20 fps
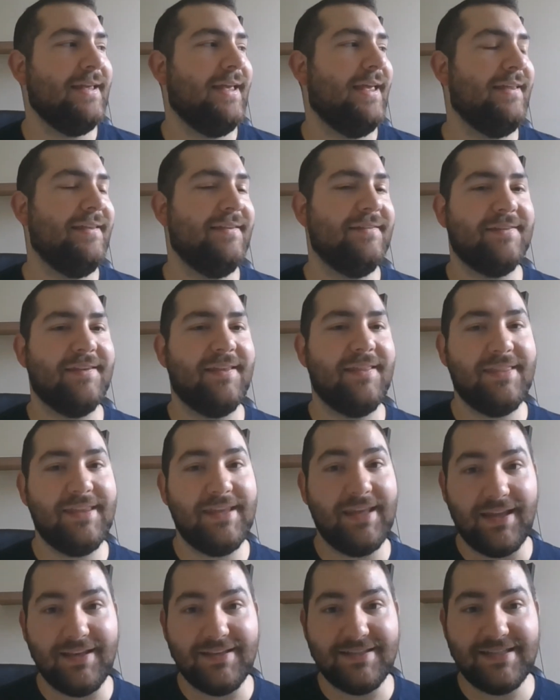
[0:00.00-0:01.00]
is
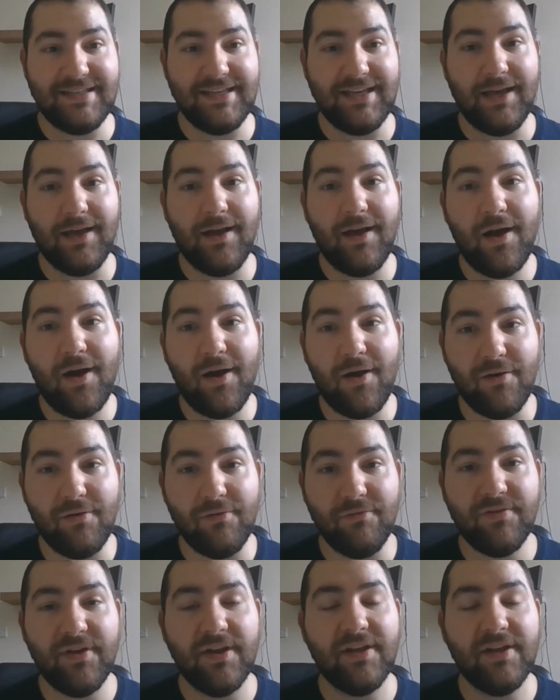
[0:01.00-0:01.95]
the idea of